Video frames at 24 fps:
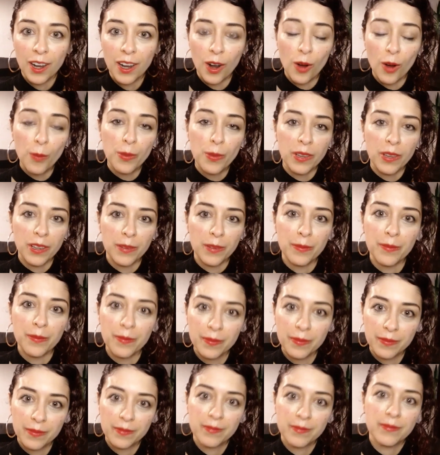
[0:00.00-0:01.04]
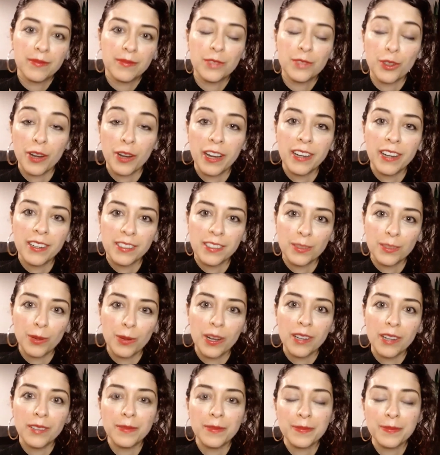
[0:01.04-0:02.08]
opium trade as
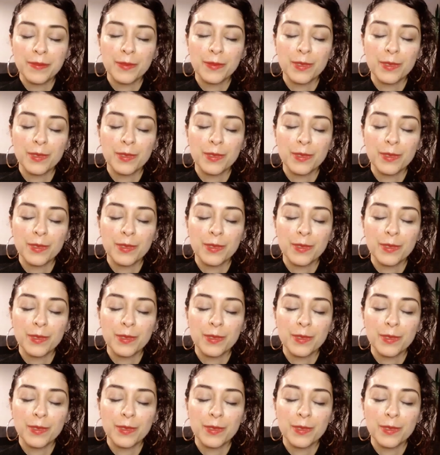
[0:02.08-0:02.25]
well.